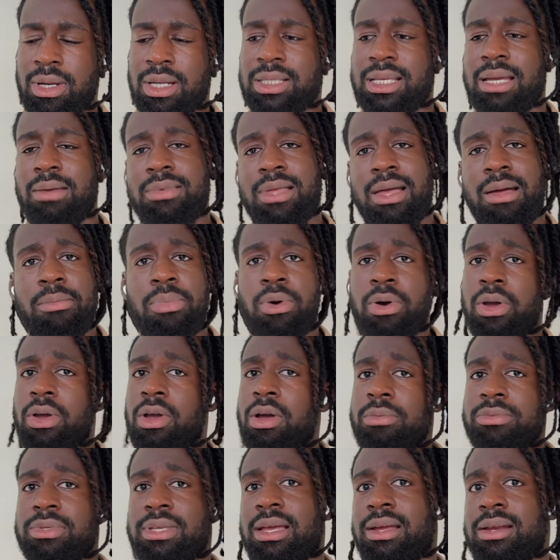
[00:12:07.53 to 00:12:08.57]
the time that boy
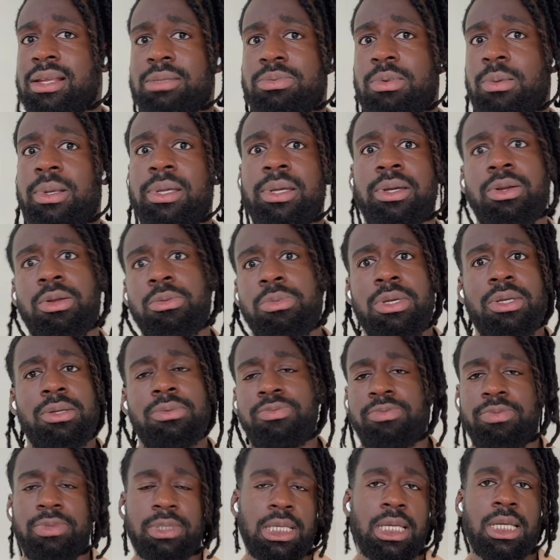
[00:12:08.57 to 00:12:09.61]
comes out, he's probably gonna be
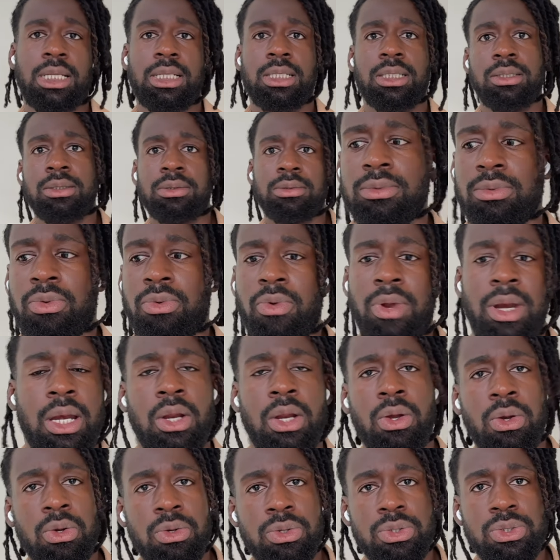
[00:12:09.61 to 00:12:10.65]
fucking ready to go to